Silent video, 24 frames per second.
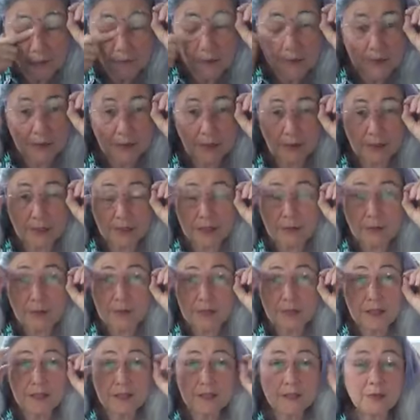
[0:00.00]
Certainly
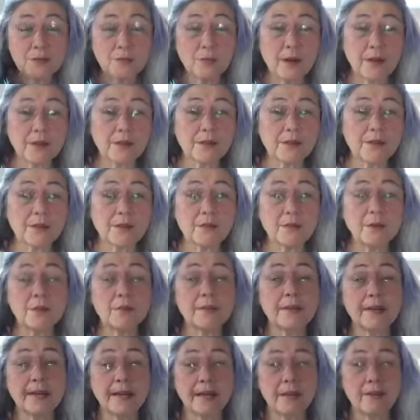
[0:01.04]
with this weather that we've
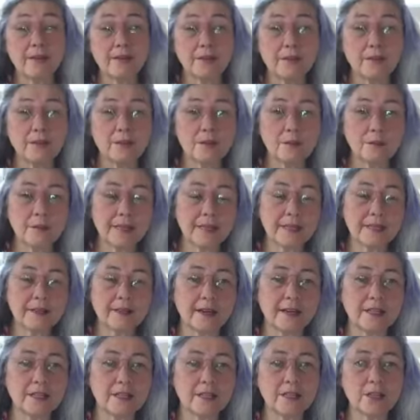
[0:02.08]
been having, with it being
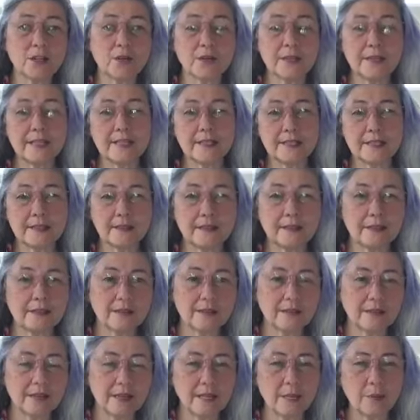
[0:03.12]
90 degrees and
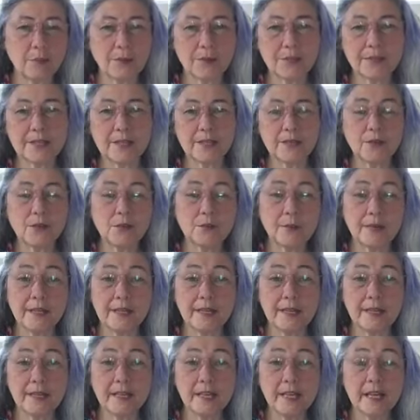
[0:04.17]
90%
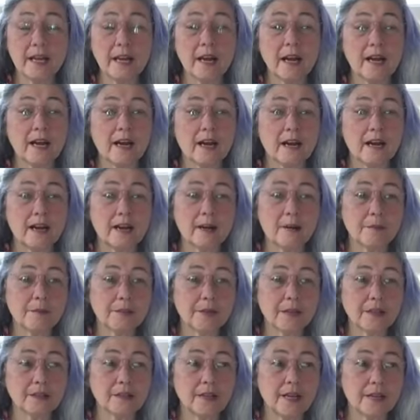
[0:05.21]
humidity,
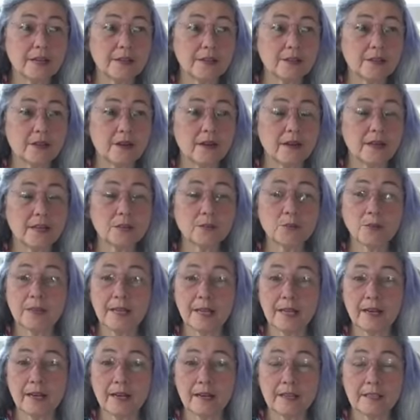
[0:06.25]
a lot of dogs will
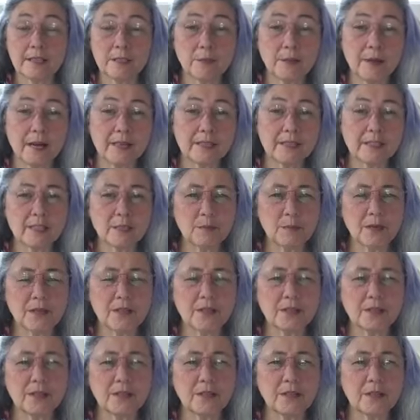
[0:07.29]
get hot spots,
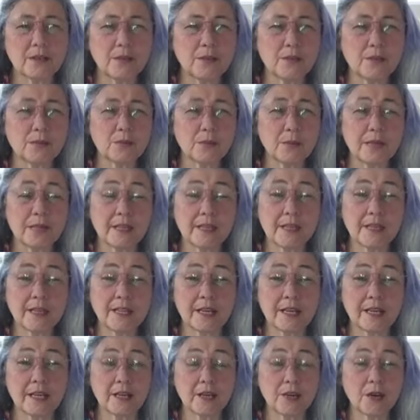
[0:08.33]
especially those with
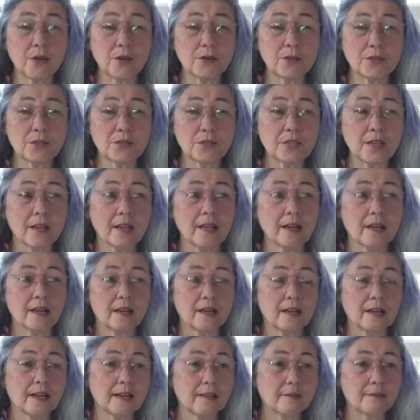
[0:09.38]
thick coats,
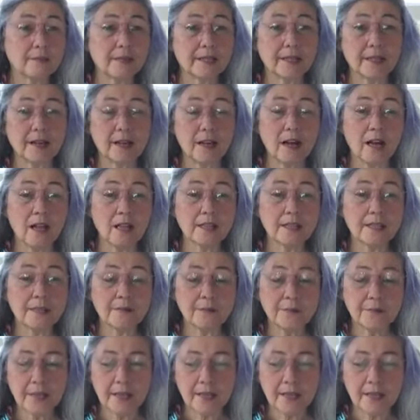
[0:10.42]
like a collie.